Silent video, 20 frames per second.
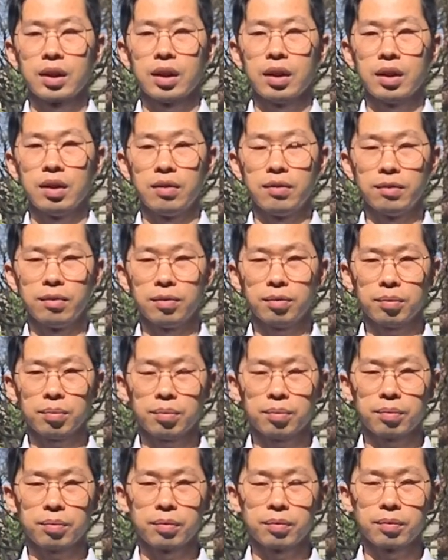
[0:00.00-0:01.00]
and
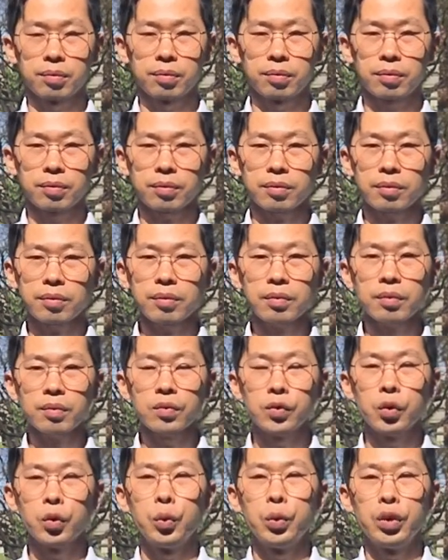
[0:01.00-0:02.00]

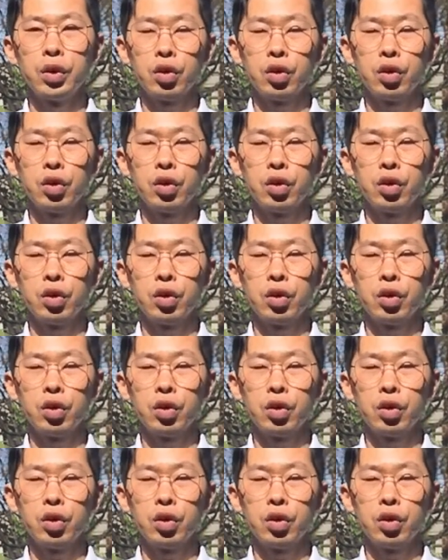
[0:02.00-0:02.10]
if we